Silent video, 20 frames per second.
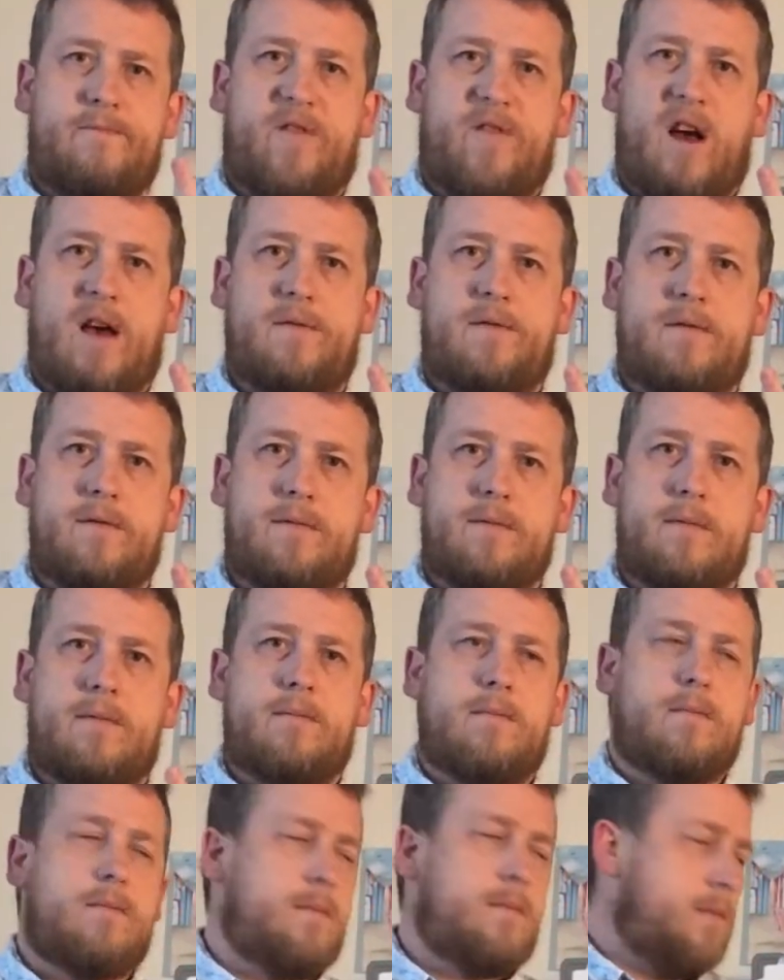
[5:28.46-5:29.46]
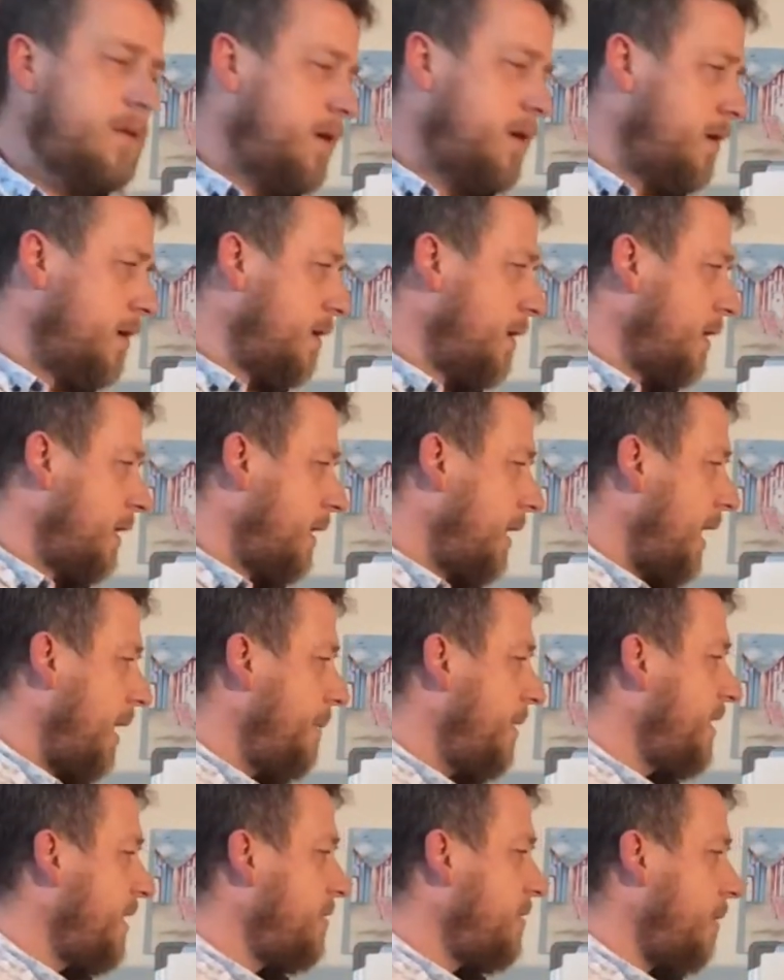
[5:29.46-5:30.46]
5. How
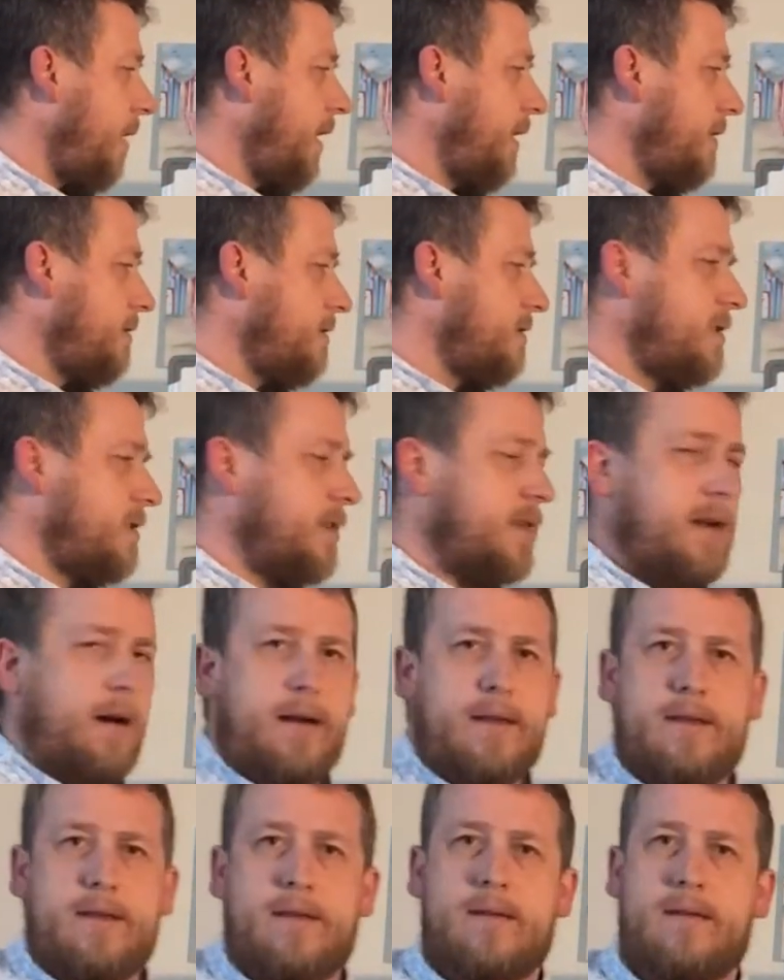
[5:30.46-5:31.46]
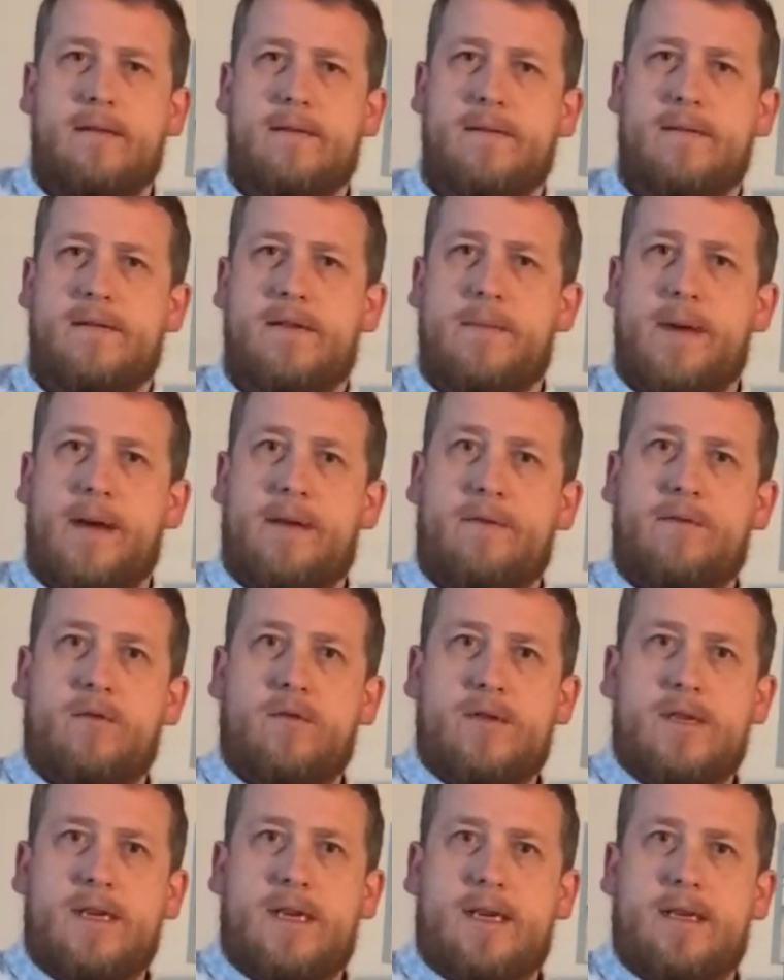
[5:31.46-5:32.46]
many do I add on to 9 to make
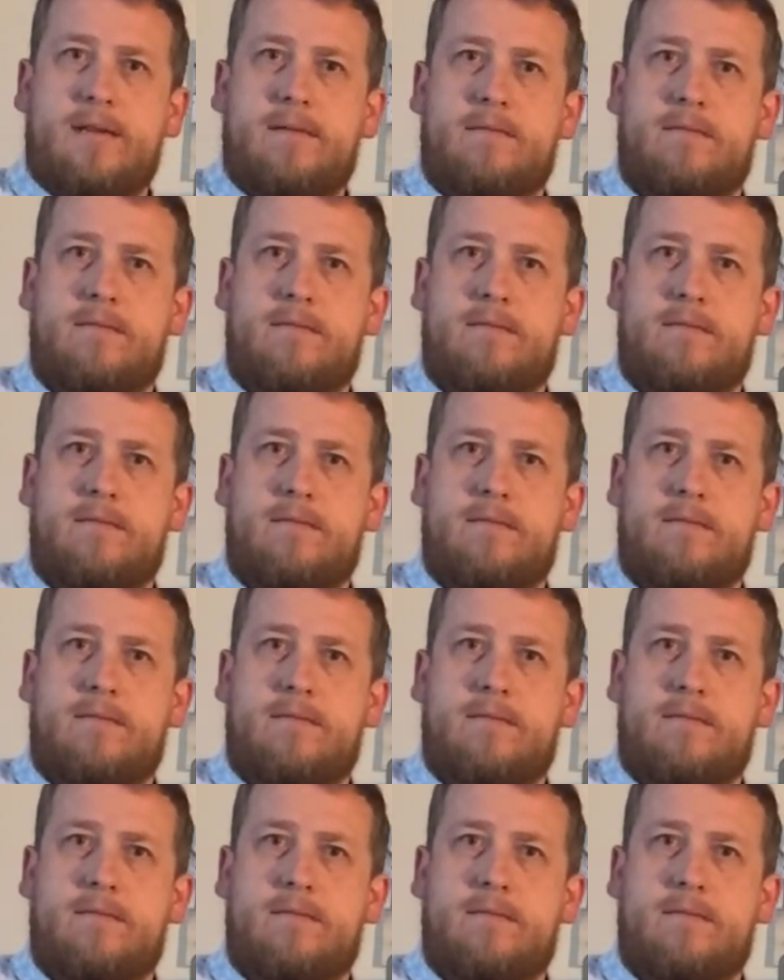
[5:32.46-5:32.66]
14?